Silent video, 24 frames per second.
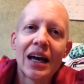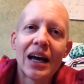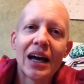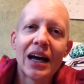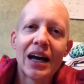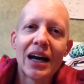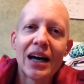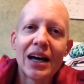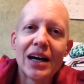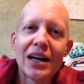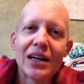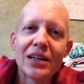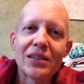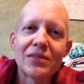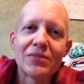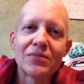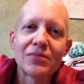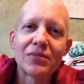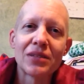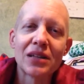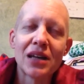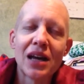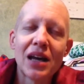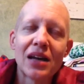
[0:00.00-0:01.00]

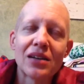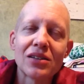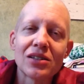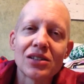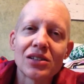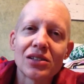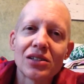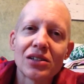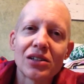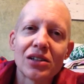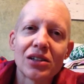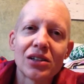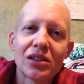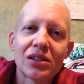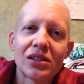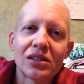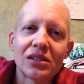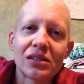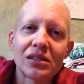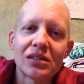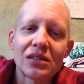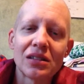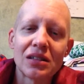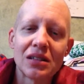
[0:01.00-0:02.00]
Cancer
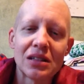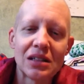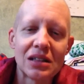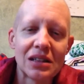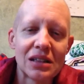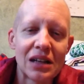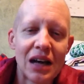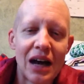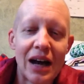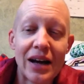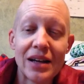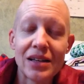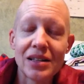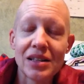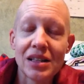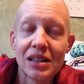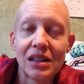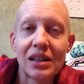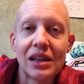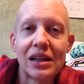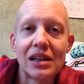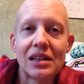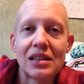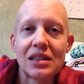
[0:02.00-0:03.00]

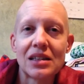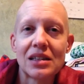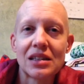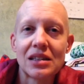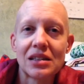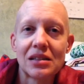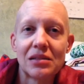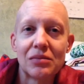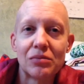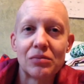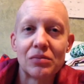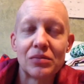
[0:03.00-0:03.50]
isolates